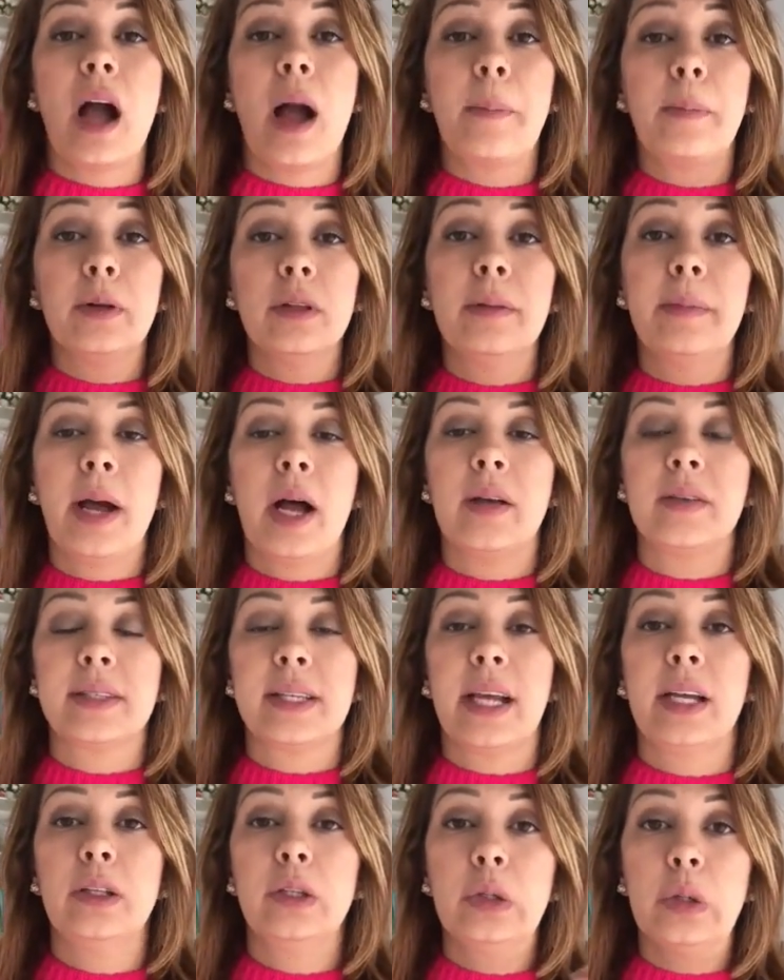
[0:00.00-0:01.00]
I pull them out and
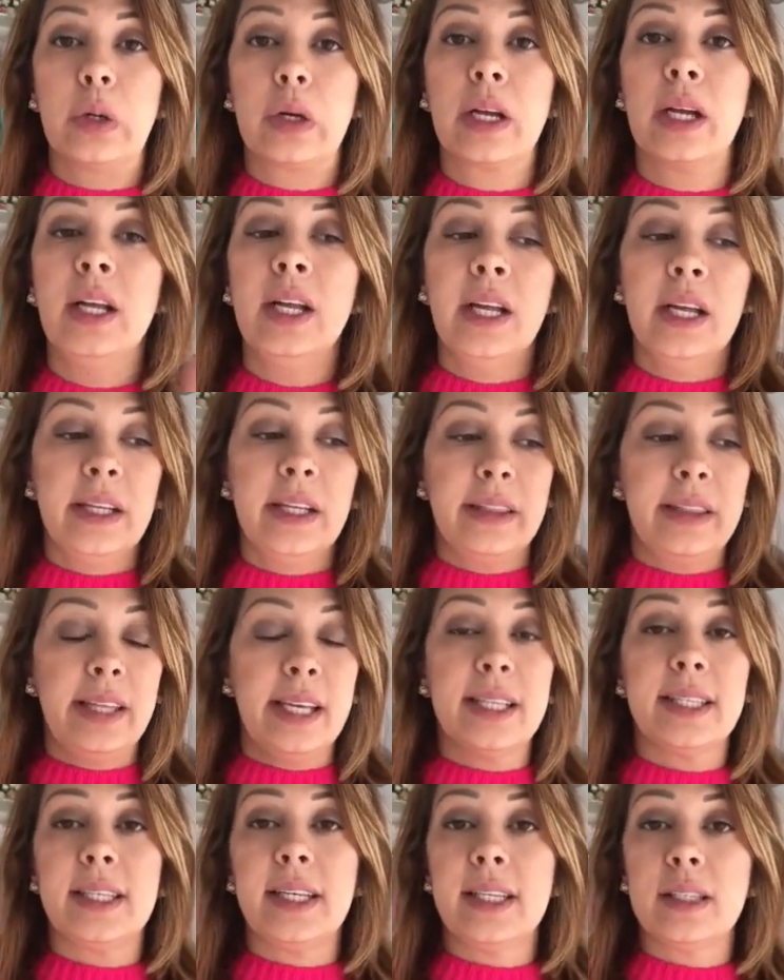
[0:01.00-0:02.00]
say, look,
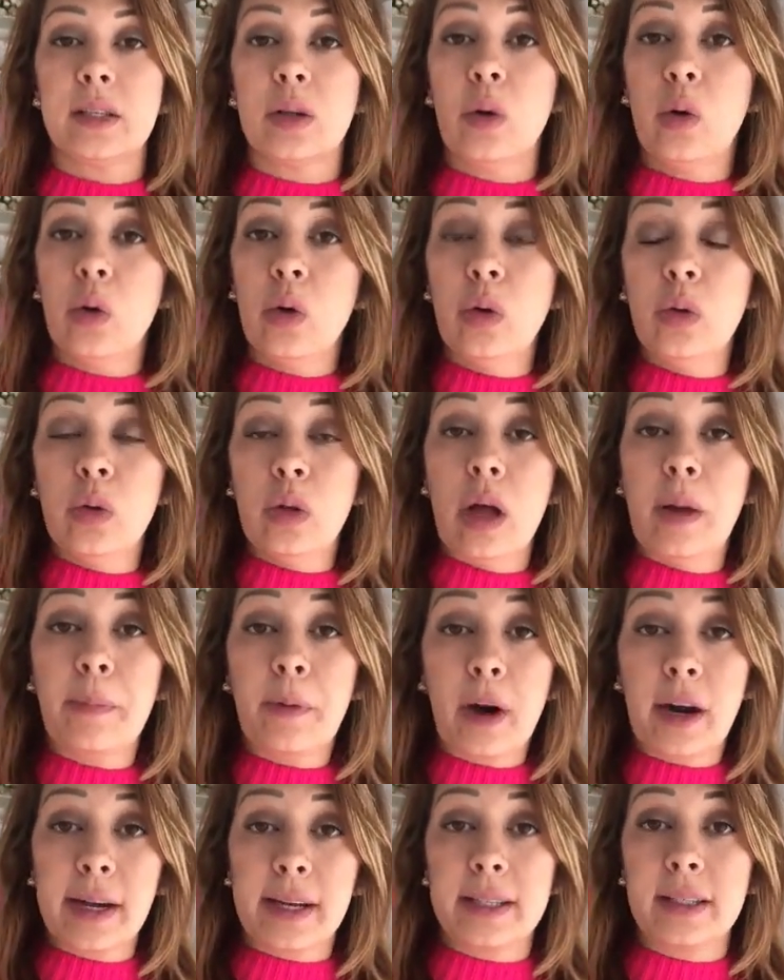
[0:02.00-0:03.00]
this is all
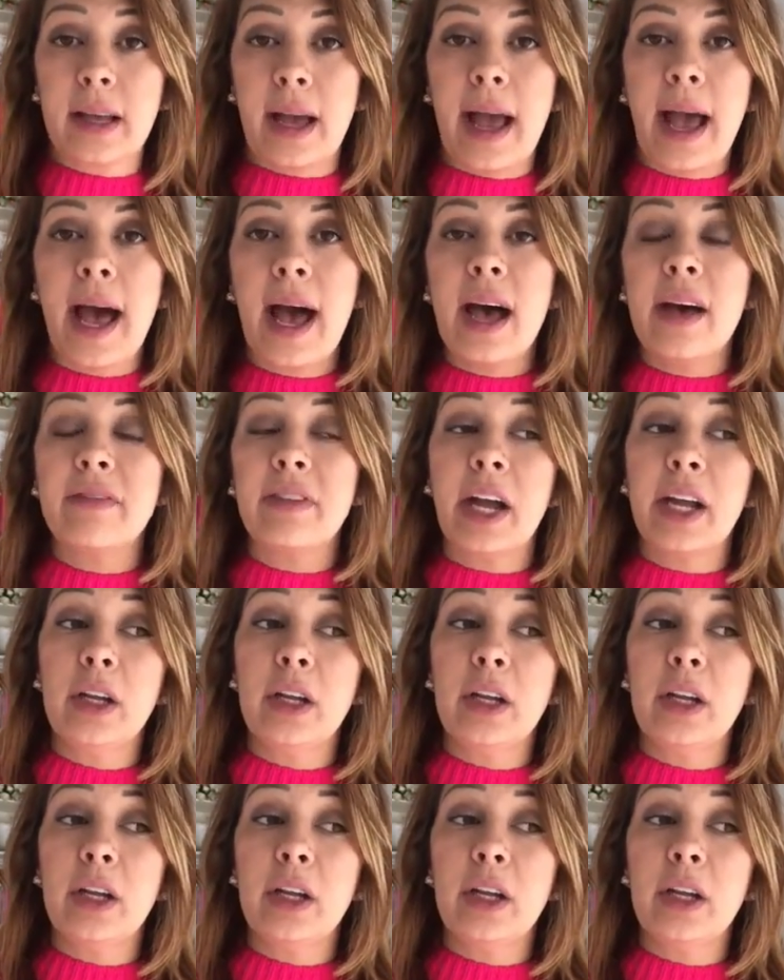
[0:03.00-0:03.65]
products I have.